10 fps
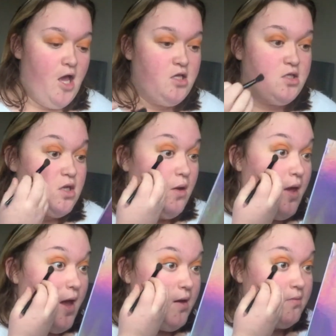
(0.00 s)
So
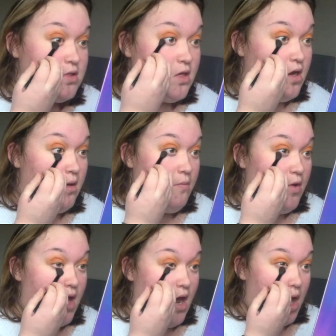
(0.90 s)
yeah, I'm just gonna kind of
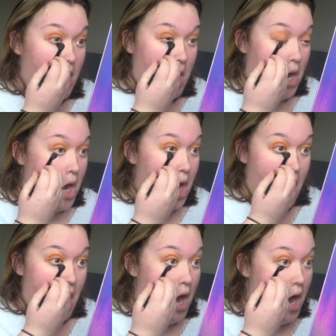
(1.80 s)
bring
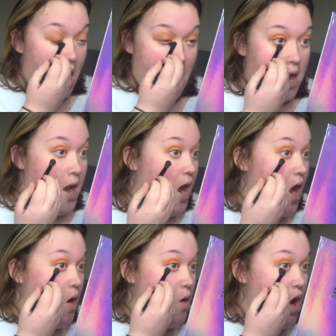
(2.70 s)
that
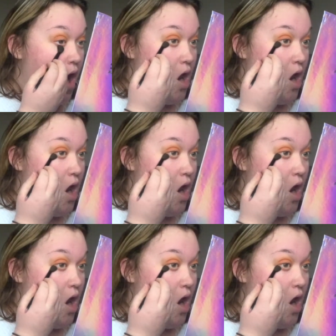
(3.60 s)
down.